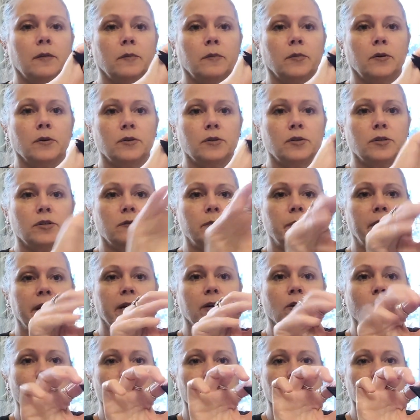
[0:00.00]
pushes
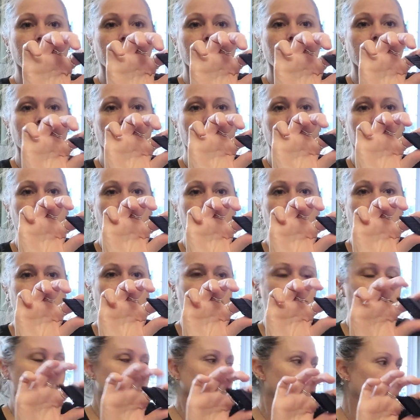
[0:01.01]
back on.
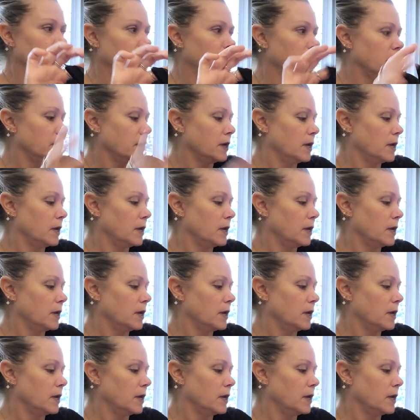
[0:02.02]
So,